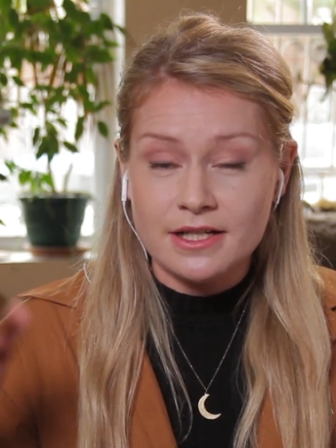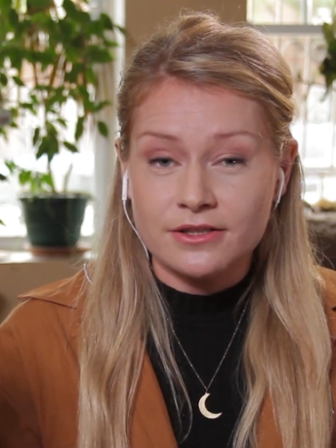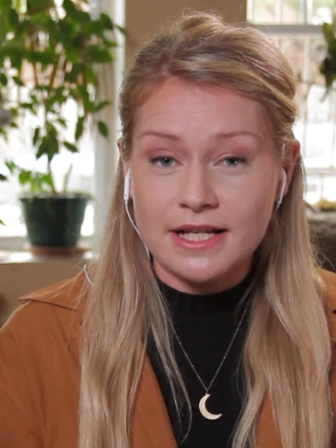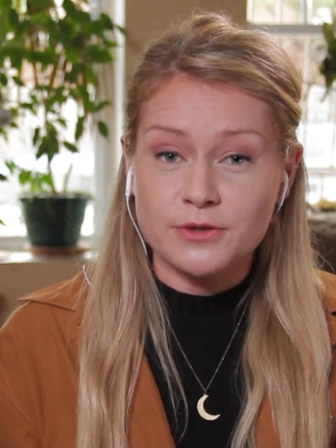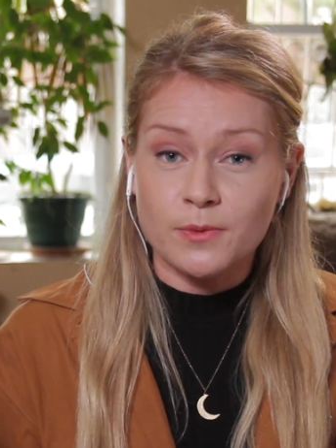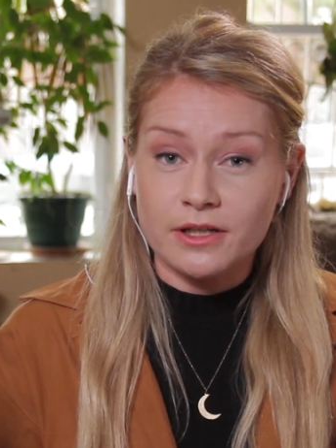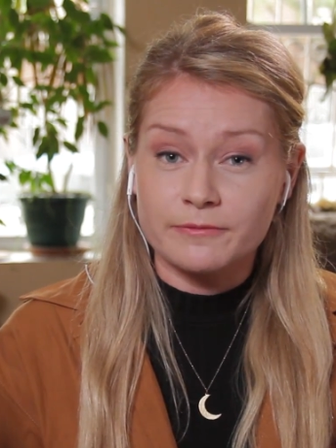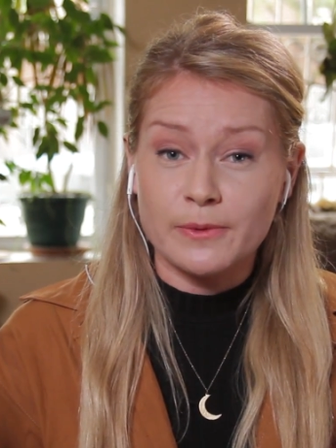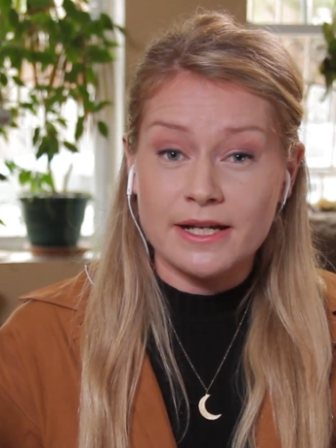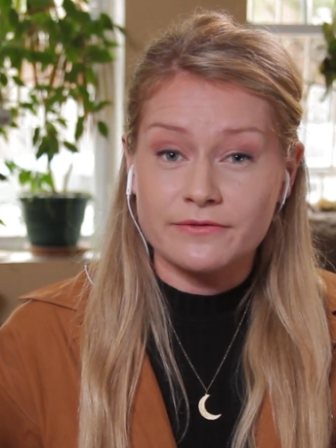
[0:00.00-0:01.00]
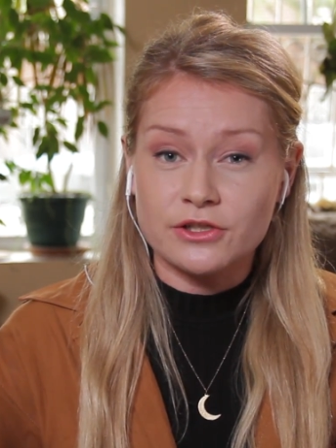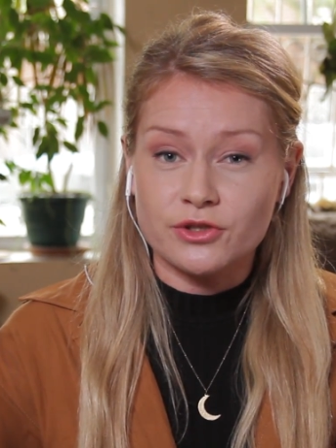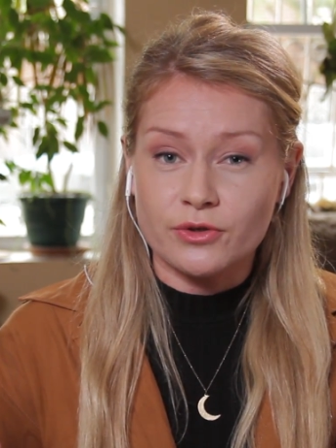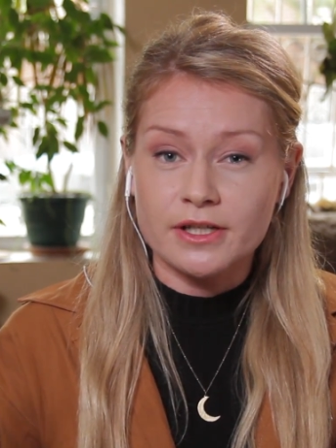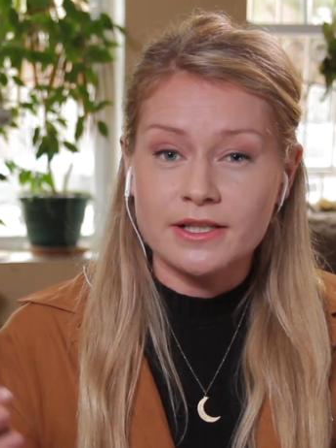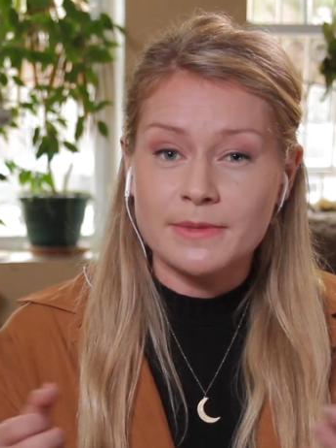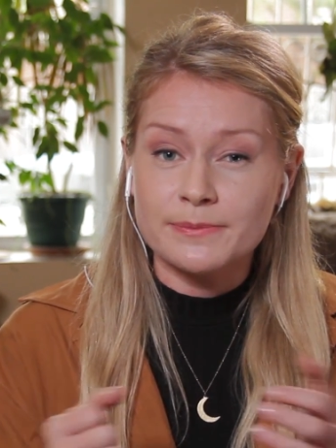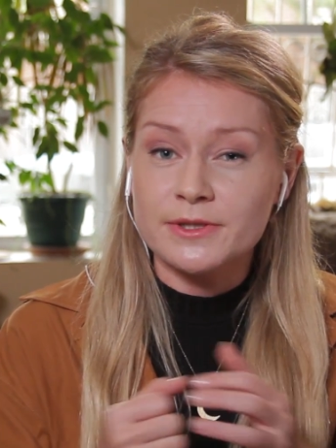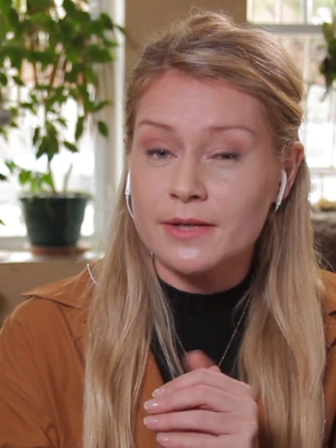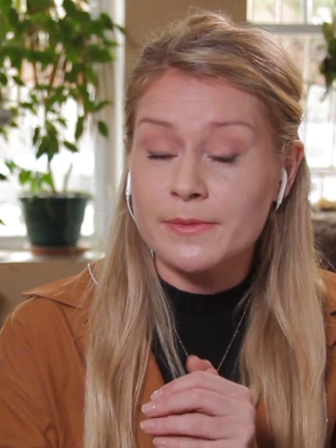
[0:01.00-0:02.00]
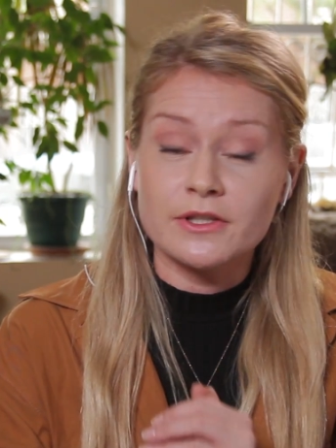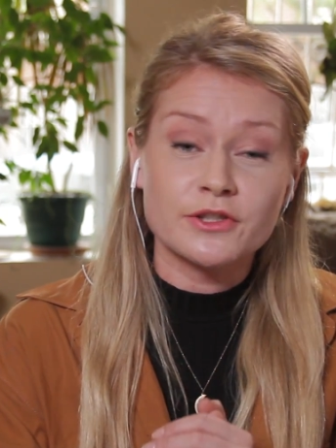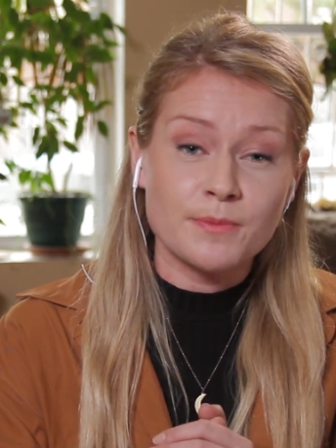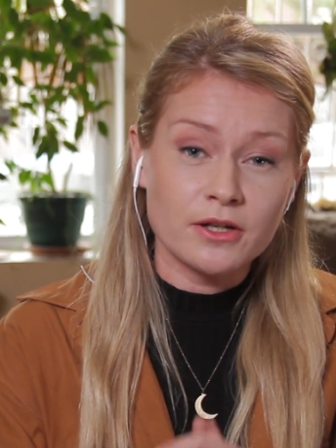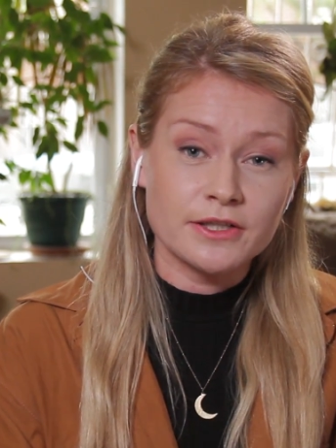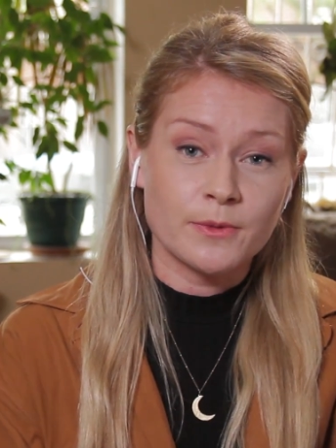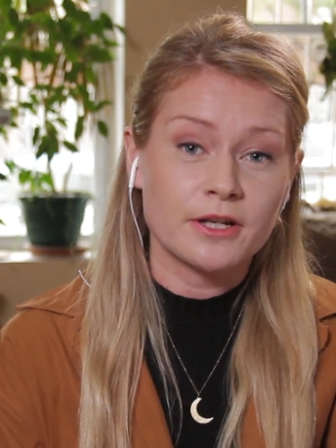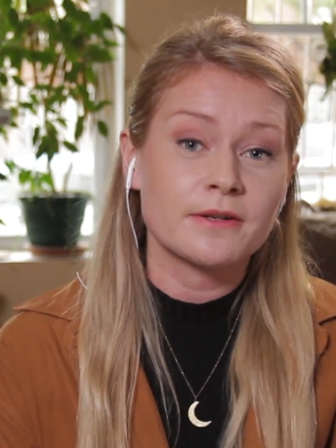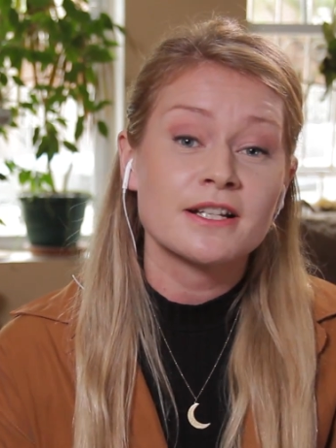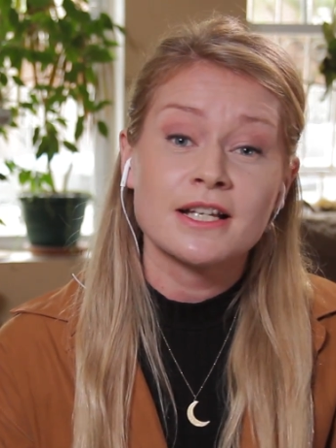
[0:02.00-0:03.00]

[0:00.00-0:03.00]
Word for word: That's one of way of destroying them. And some of the smallest one